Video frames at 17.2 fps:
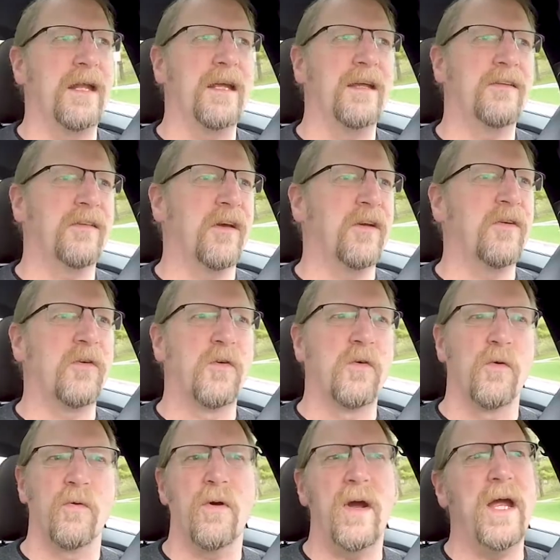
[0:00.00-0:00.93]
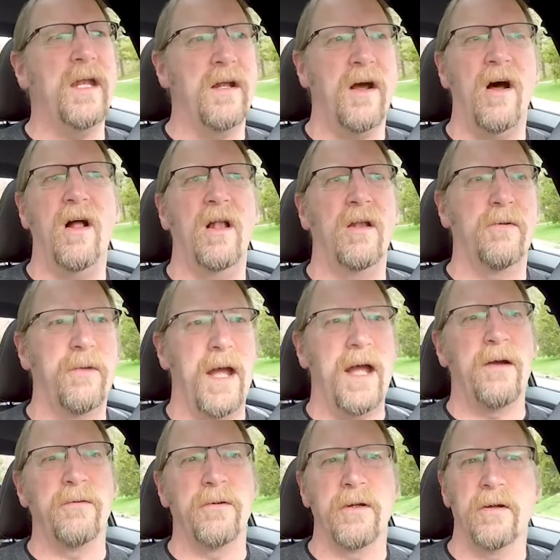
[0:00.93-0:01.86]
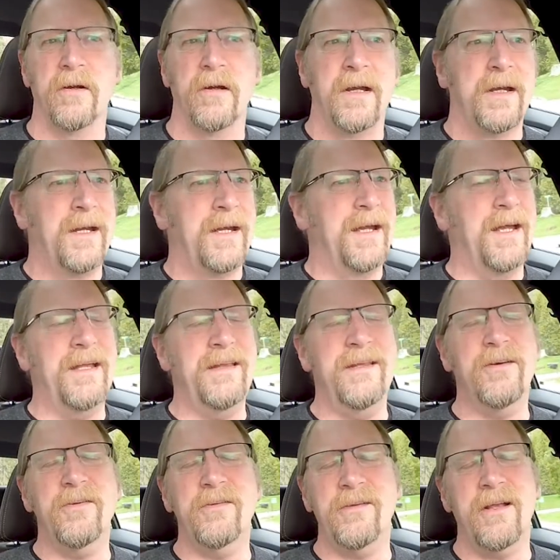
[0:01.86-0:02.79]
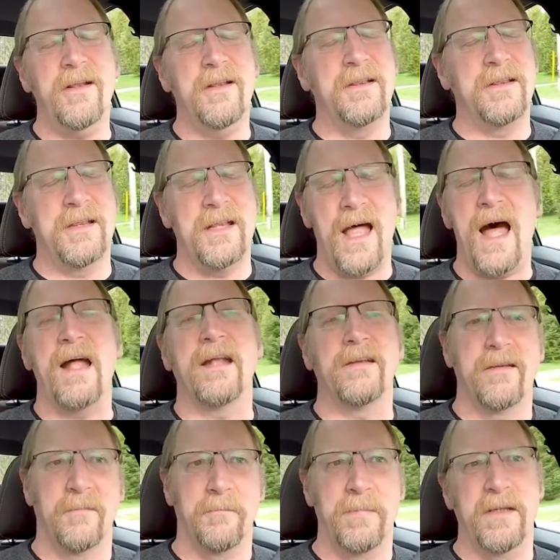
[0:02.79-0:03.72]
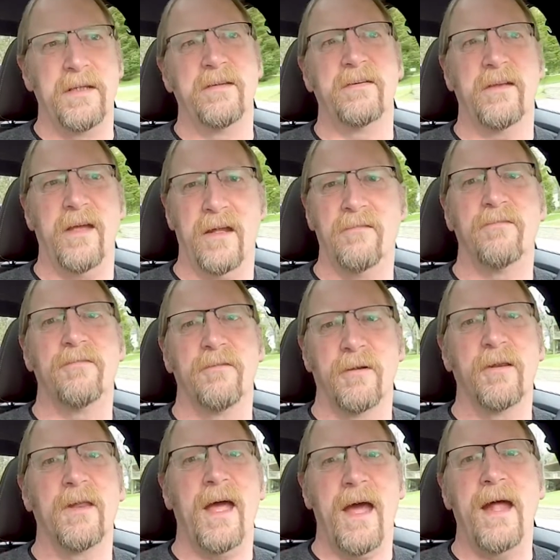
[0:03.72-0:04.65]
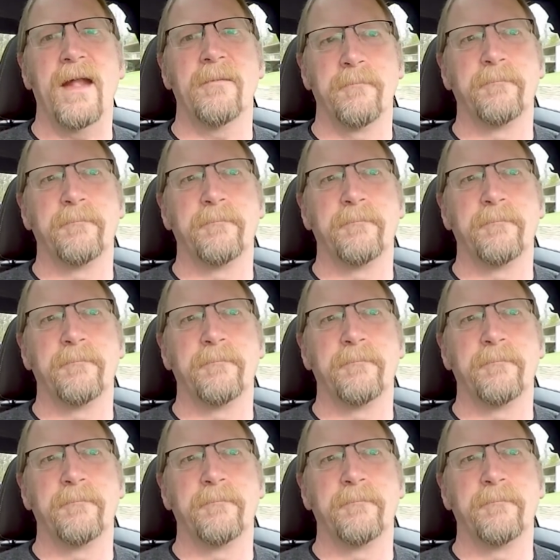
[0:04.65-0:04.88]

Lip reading: it's a great all-arounder, and there's a lot to be said for that.